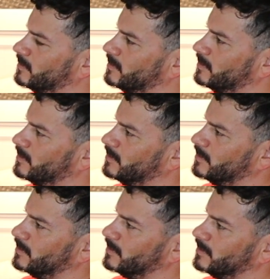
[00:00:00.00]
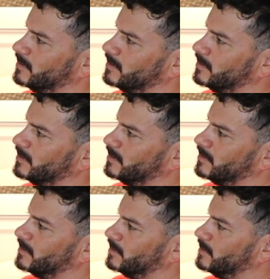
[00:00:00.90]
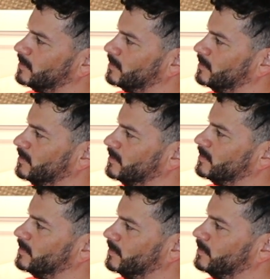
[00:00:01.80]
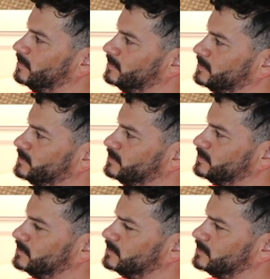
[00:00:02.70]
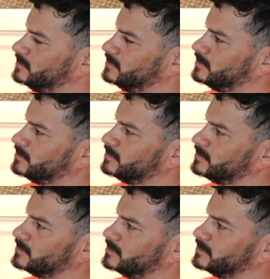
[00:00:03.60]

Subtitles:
(silent)